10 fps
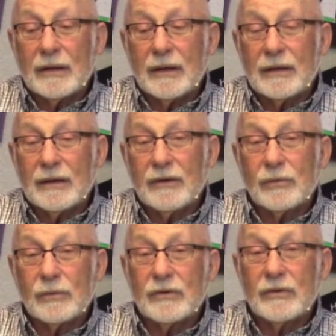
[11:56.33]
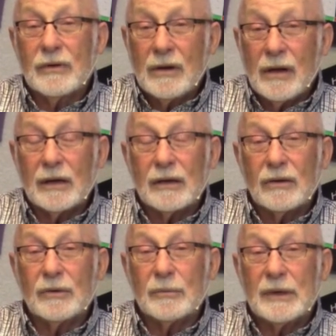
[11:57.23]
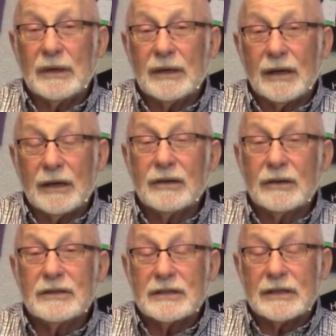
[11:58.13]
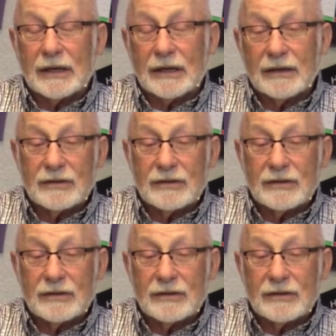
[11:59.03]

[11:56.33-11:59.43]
that this was not going to be a good scene.